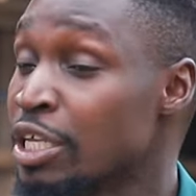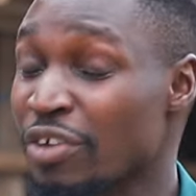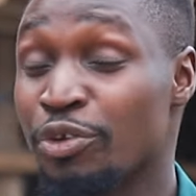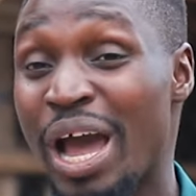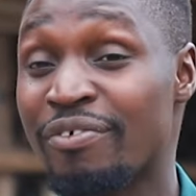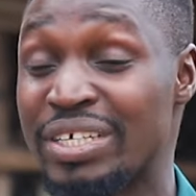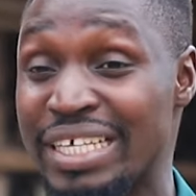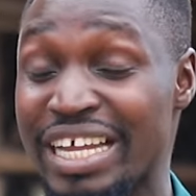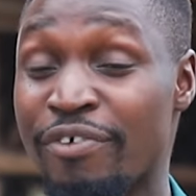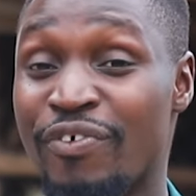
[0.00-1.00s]
So if you go and
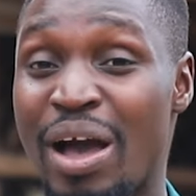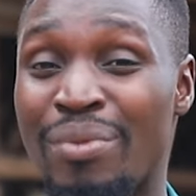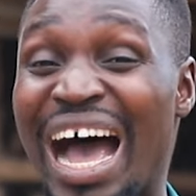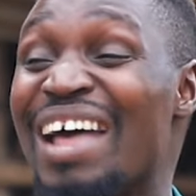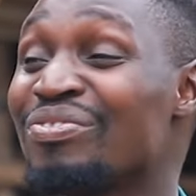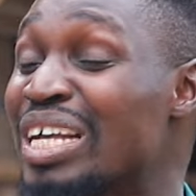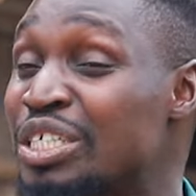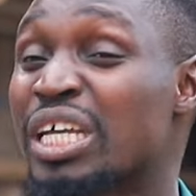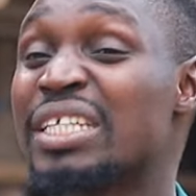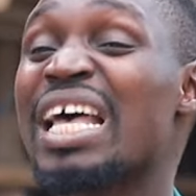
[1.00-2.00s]
visit a farmer and their
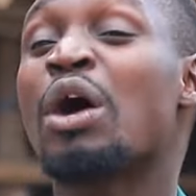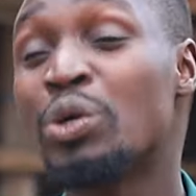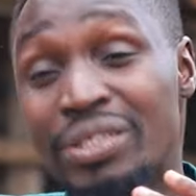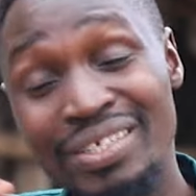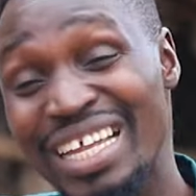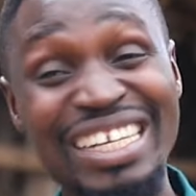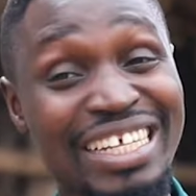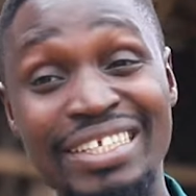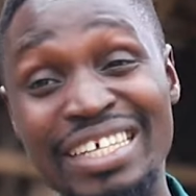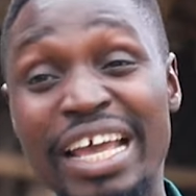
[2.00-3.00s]
chickens are
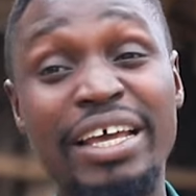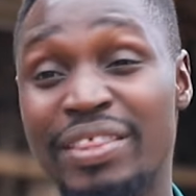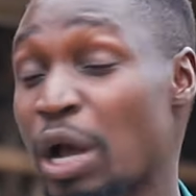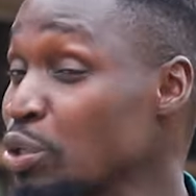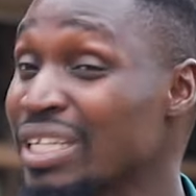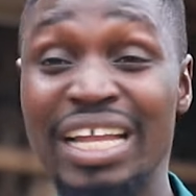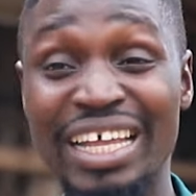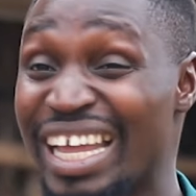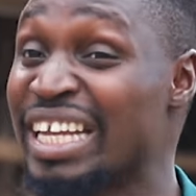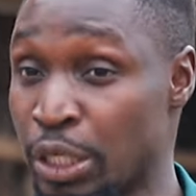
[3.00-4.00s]
consistently sick, they are
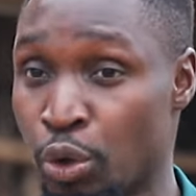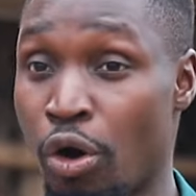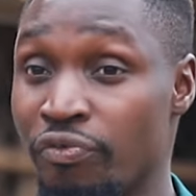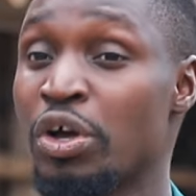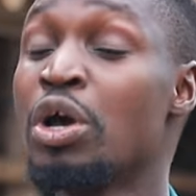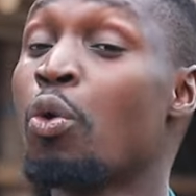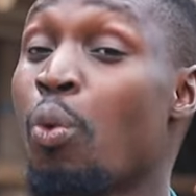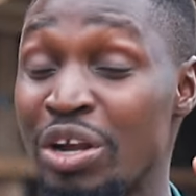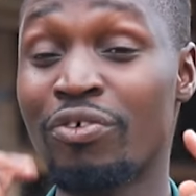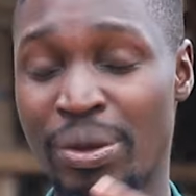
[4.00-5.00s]
consistently getting cough,
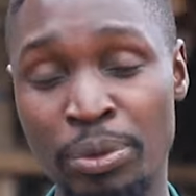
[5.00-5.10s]
one of